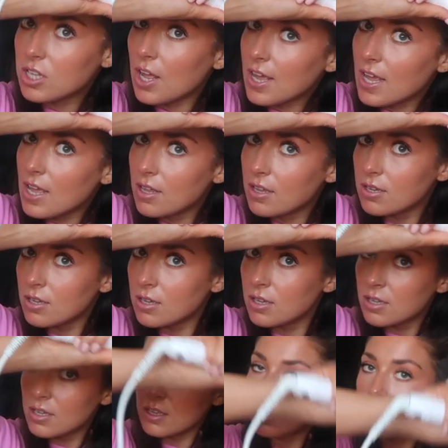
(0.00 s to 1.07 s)
like
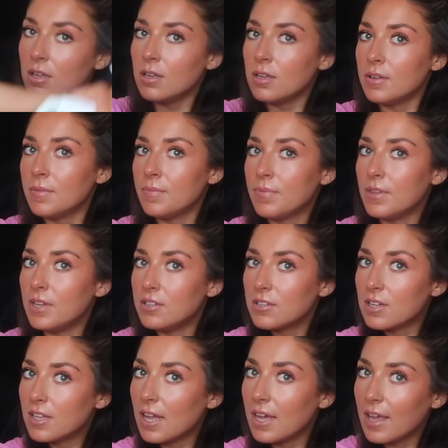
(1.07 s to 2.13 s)
let's
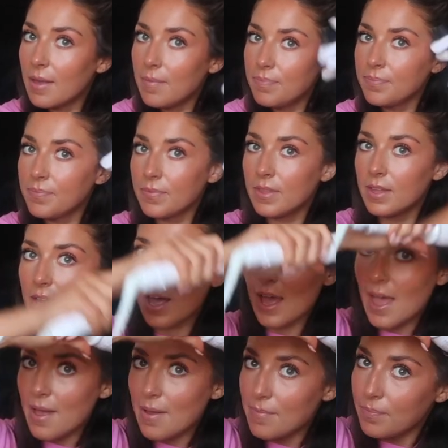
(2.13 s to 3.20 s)
start that again
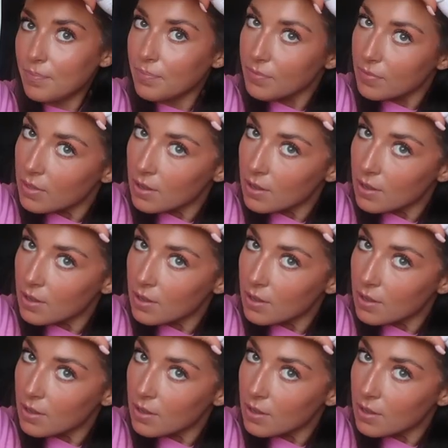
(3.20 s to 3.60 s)
um